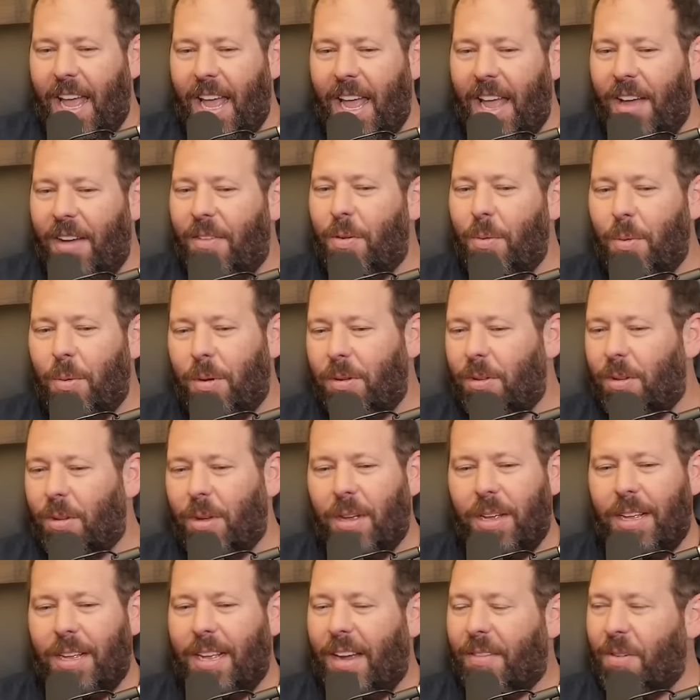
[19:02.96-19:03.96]
everyone's
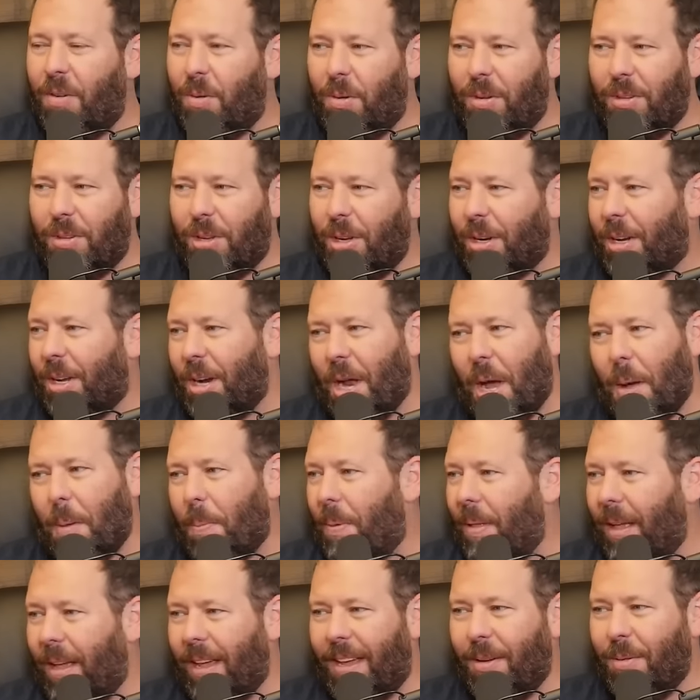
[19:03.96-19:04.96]
everyone's hooking
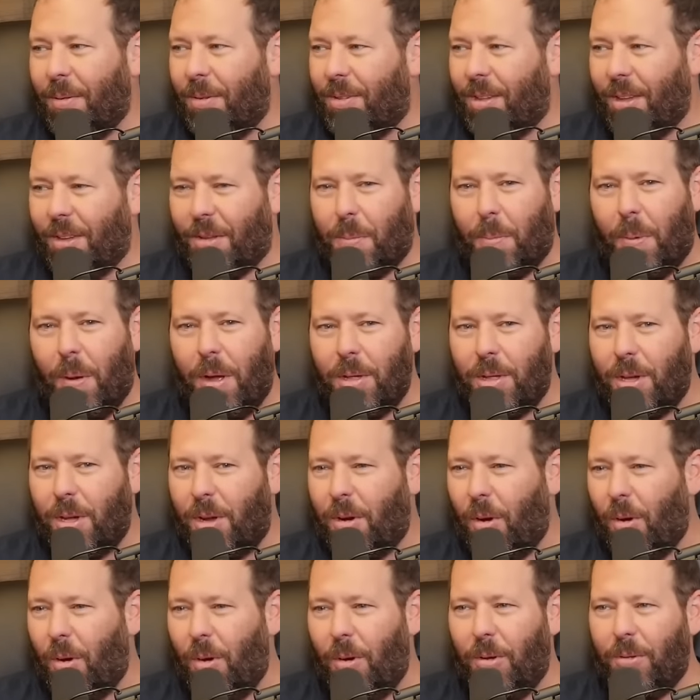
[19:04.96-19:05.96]
up. Like yeah. it was just a bunch of
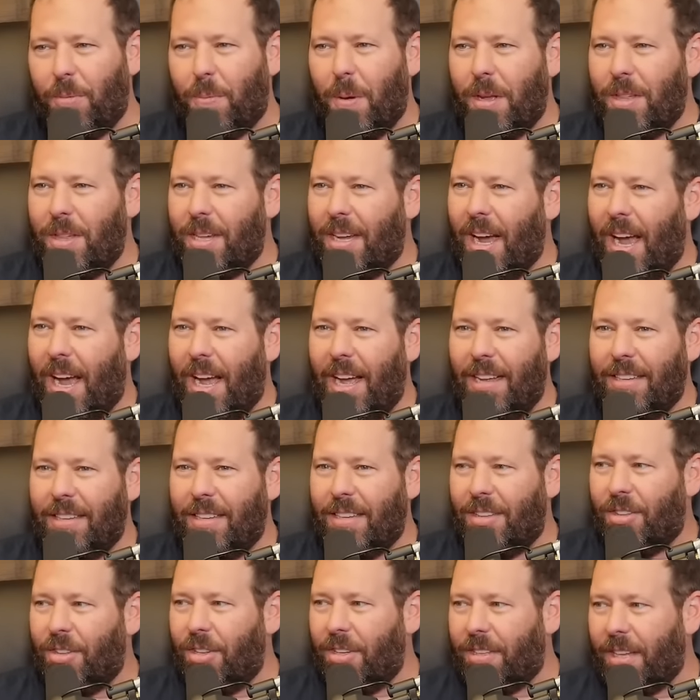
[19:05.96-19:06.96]
girls, bunch of guys.
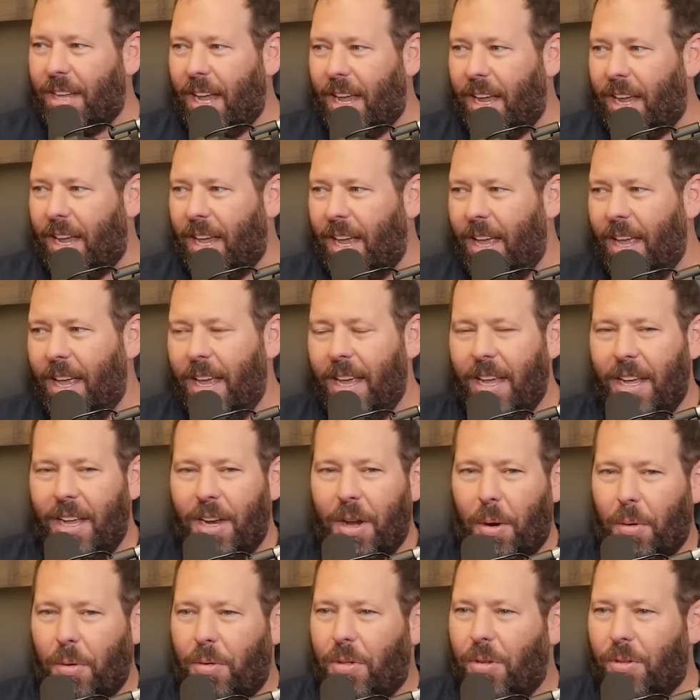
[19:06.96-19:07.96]
It's just like you
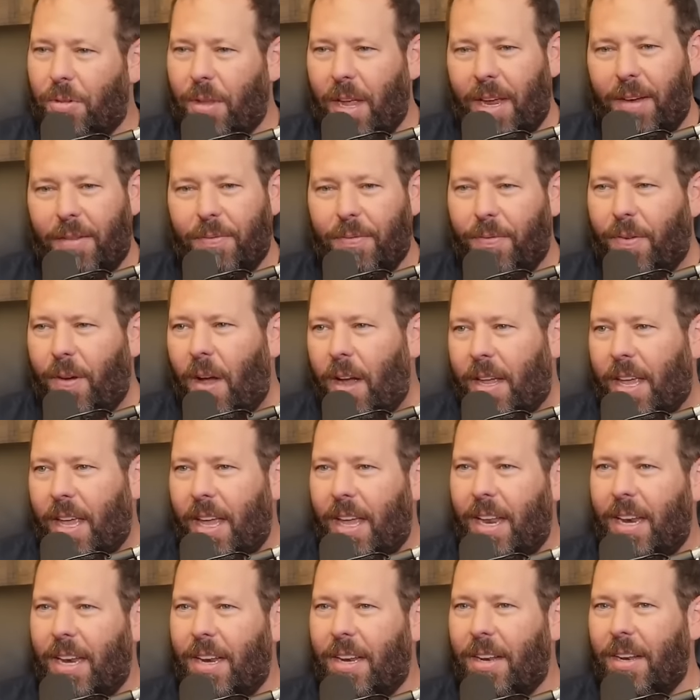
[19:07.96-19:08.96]
know, just like
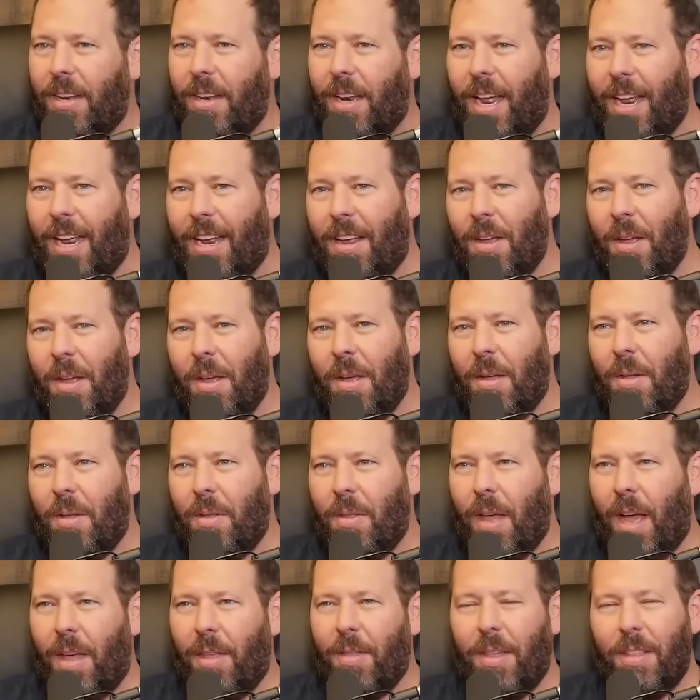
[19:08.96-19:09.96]
fucking like
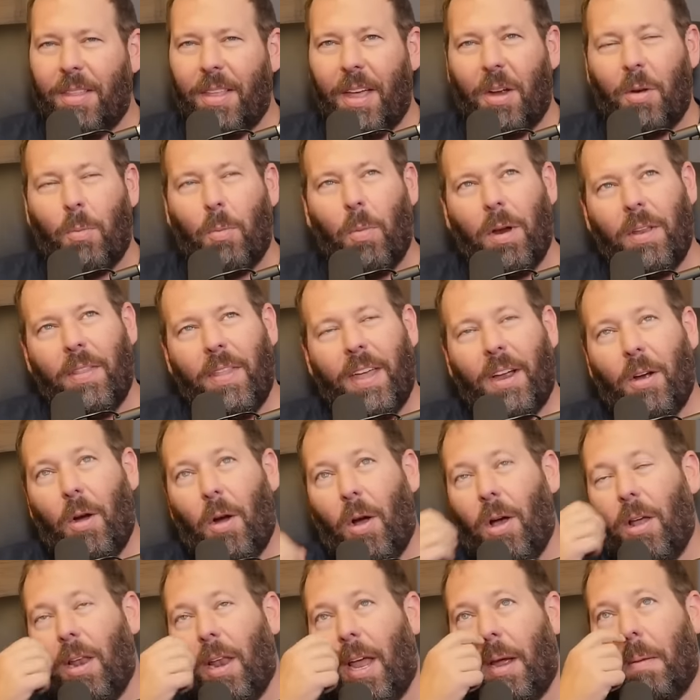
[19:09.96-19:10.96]
I think they what did they
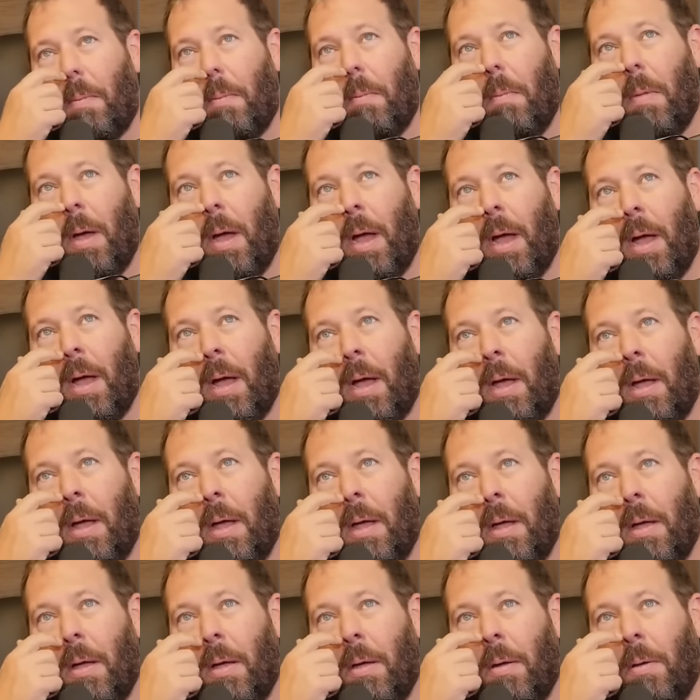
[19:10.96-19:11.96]
call it like uh,
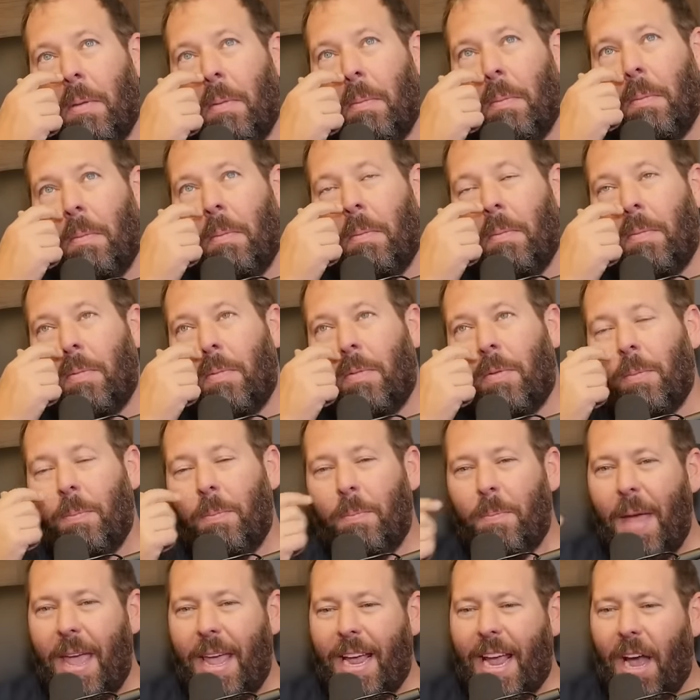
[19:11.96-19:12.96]

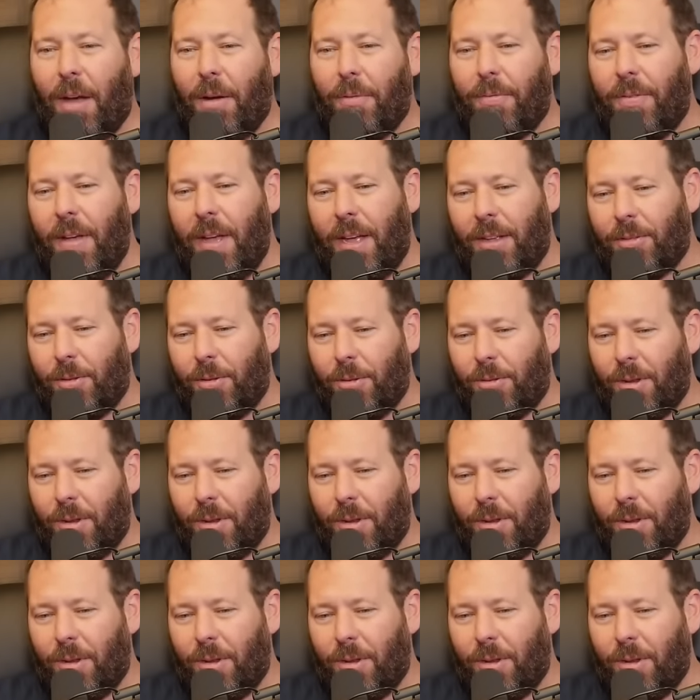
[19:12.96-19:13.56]
makeout fest or